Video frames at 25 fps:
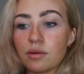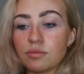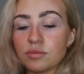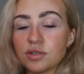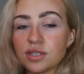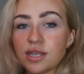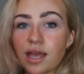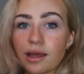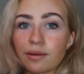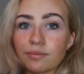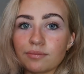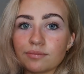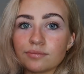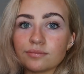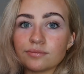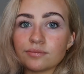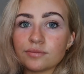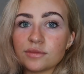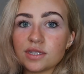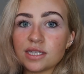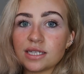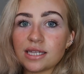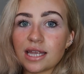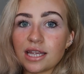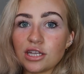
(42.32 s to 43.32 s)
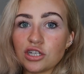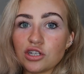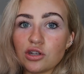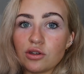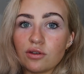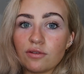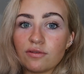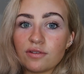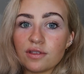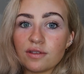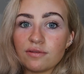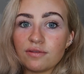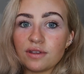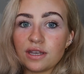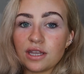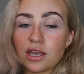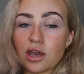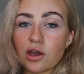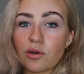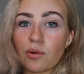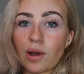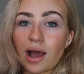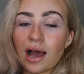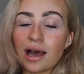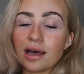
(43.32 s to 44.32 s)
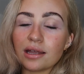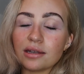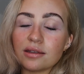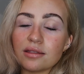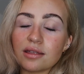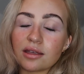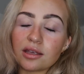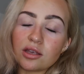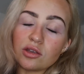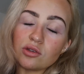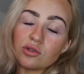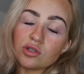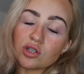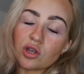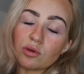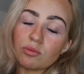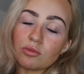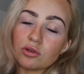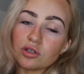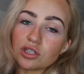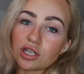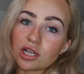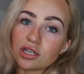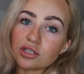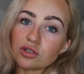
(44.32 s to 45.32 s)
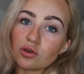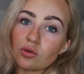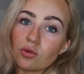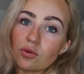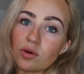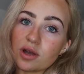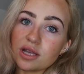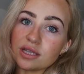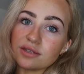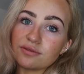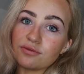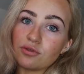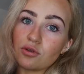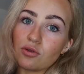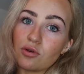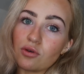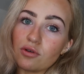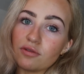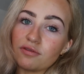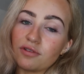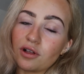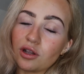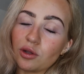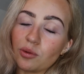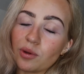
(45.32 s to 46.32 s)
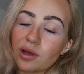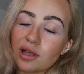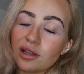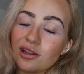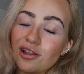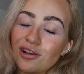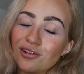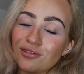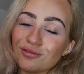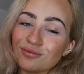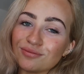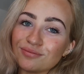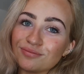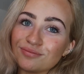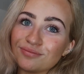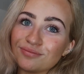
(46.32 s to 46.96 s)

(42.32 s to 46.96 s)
So yeah, stay tuned for the video, and thank you so much as always for following along.